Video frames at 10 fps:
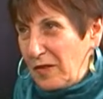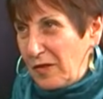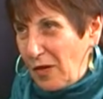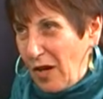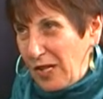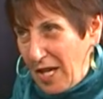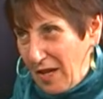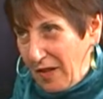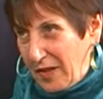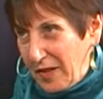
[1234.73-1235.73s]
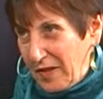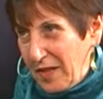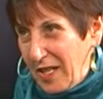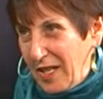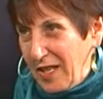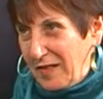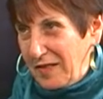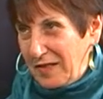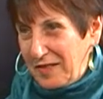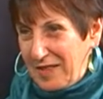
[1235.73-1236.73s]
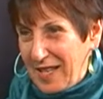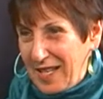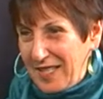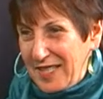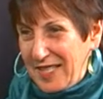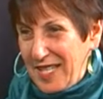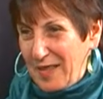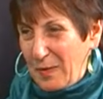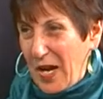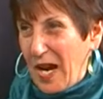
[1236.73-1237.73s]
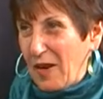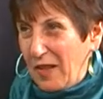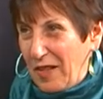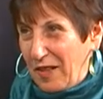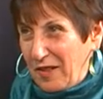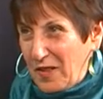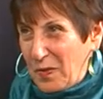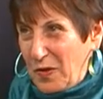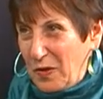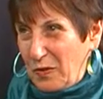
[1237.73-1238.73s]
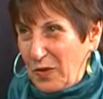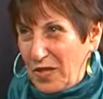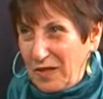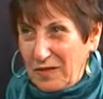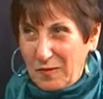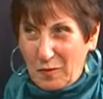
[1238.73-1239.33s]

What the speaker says: dog health and I see the parallels between